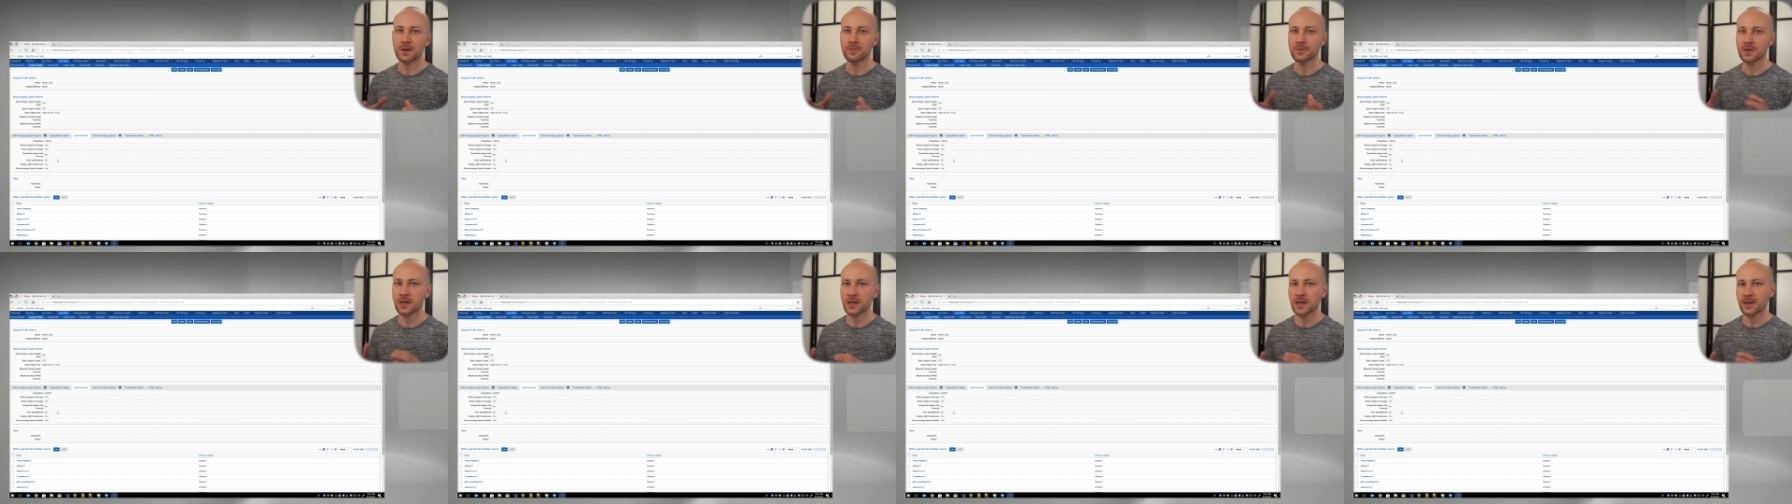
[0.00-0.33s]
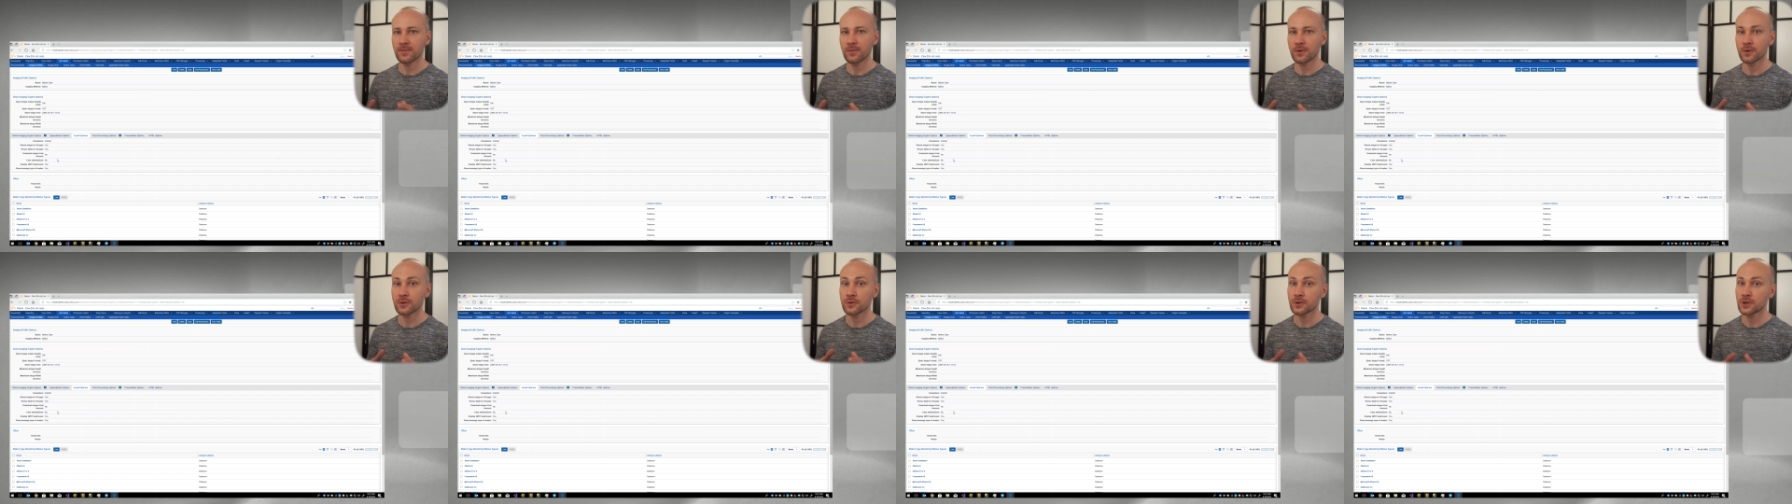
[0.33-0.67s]
I'm not
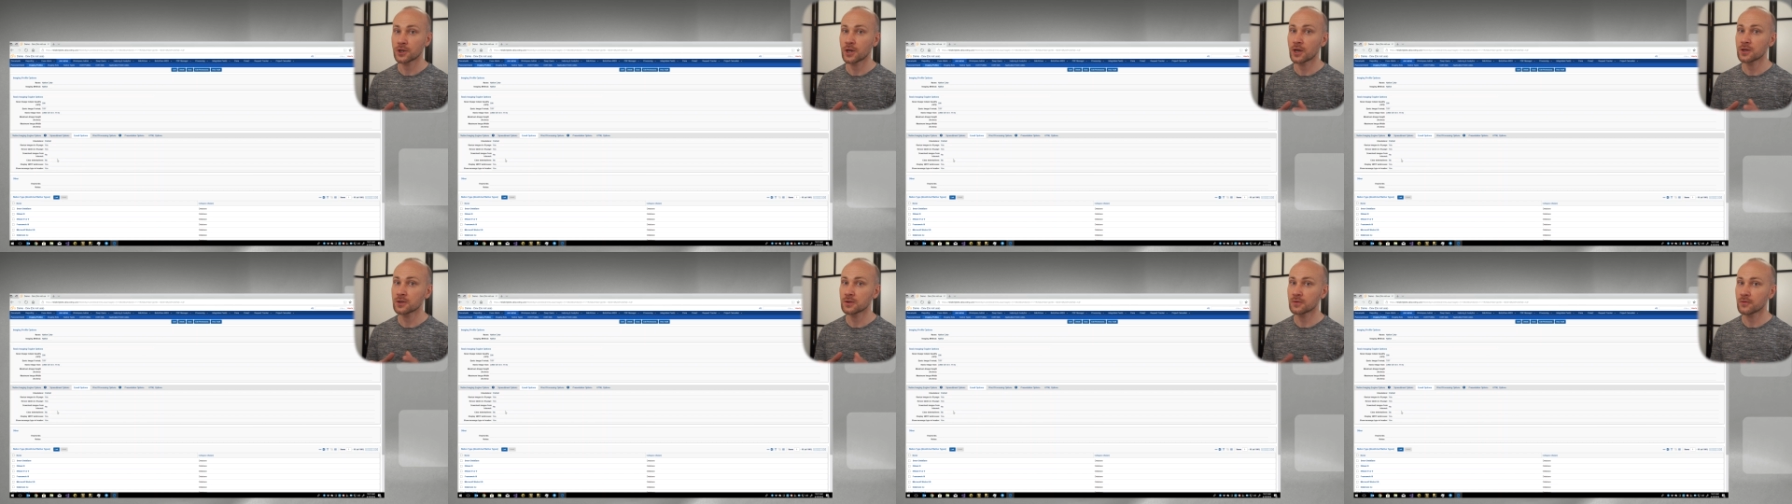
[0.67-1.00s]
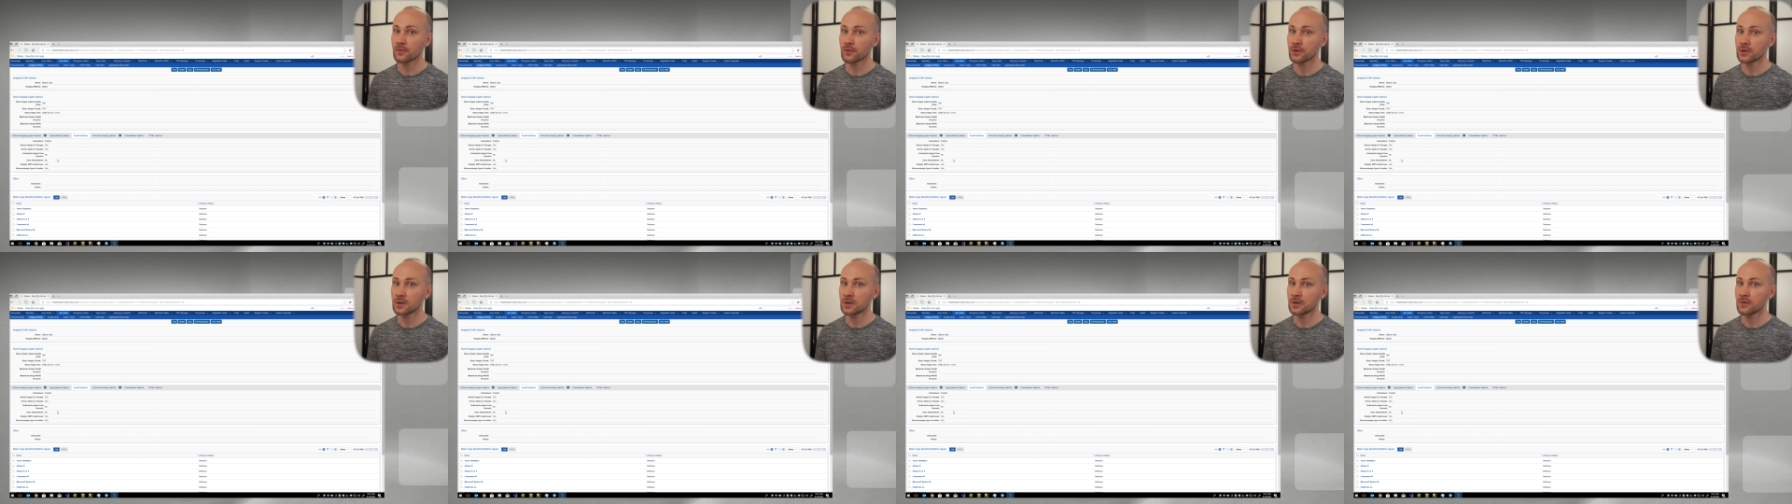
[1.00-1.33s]
able to change it
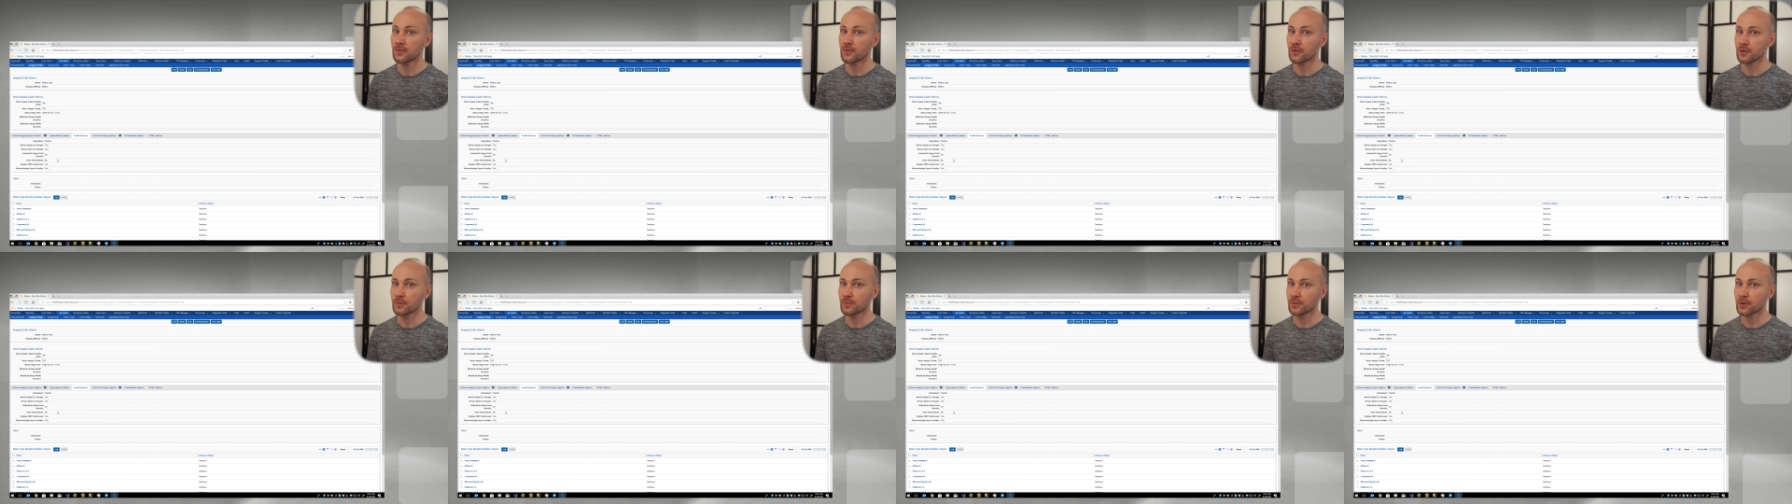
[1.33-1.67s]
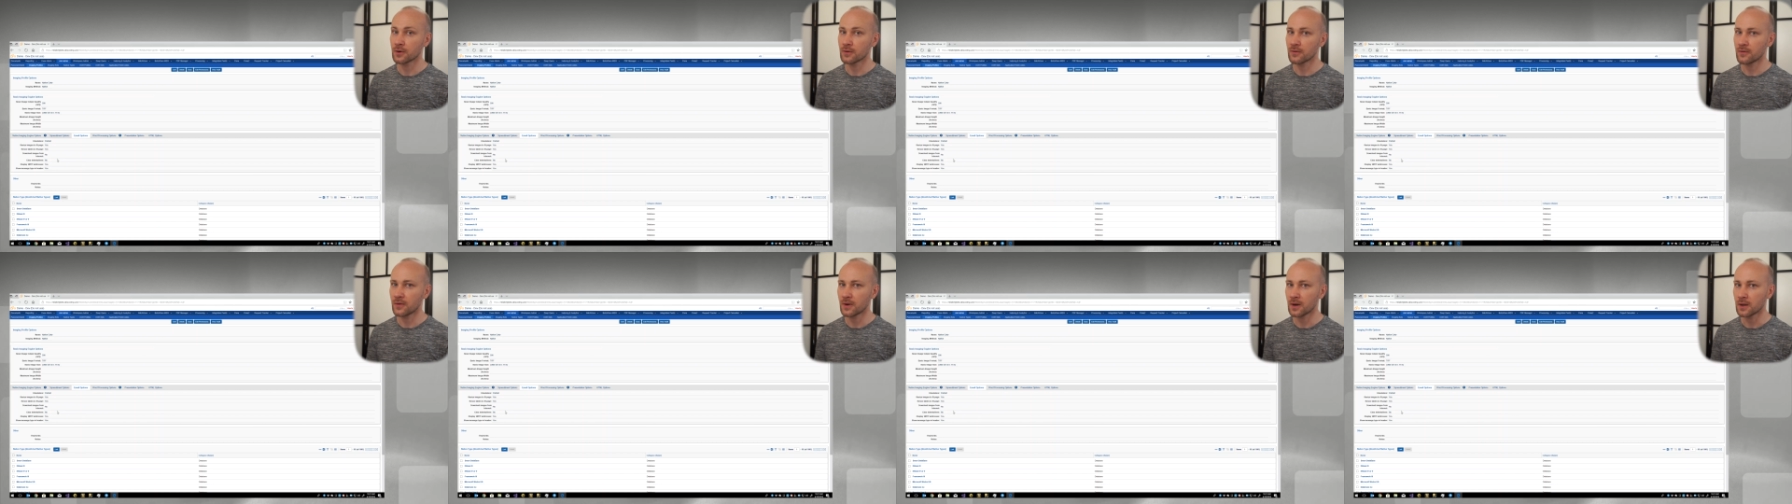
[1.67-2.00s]
for default
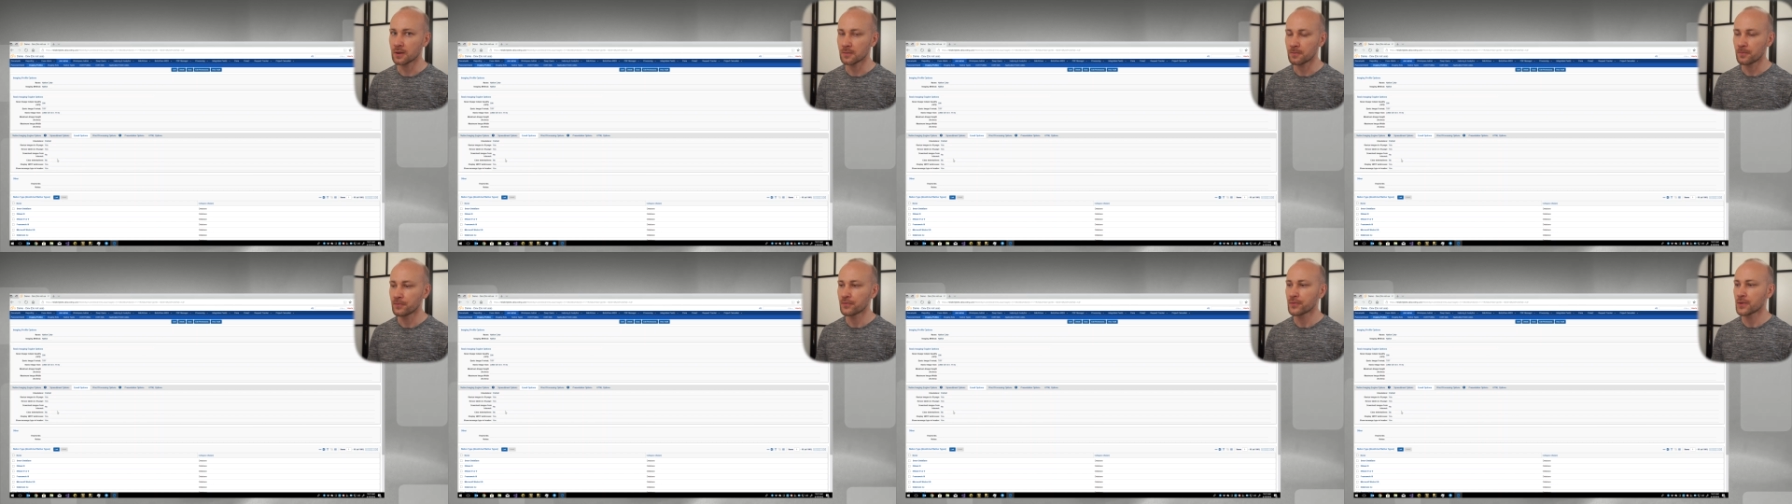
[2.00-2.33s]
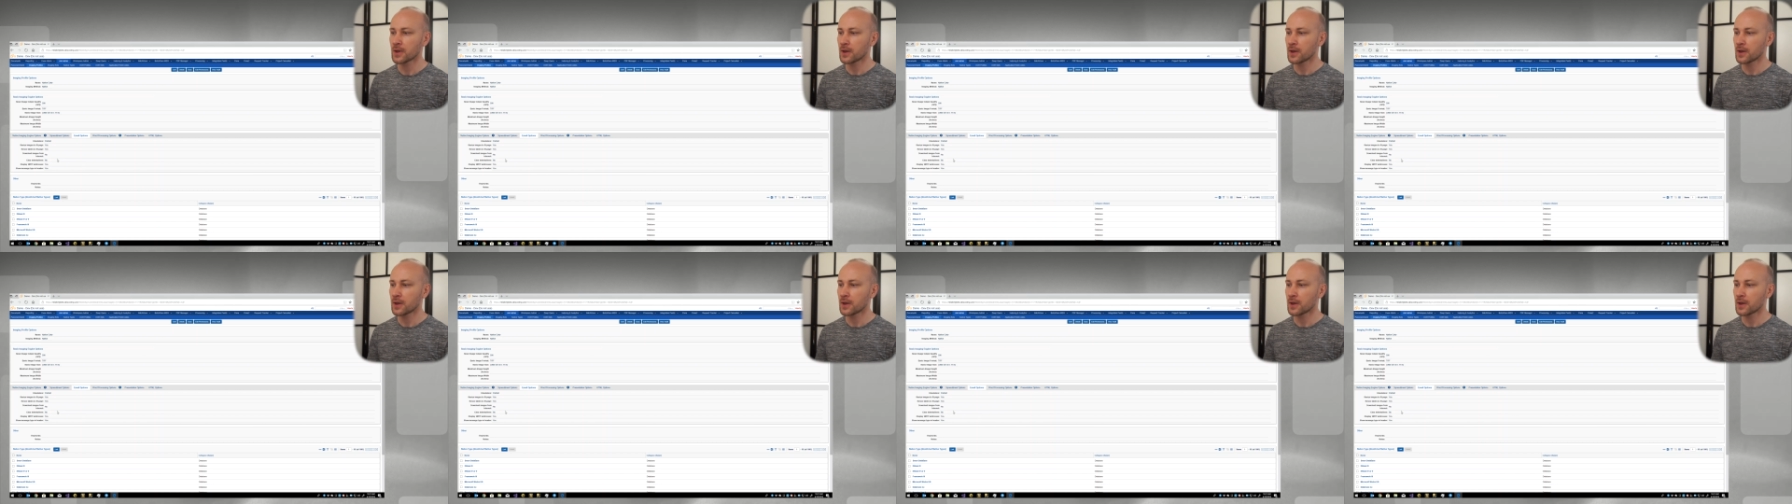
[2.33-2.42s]
profile.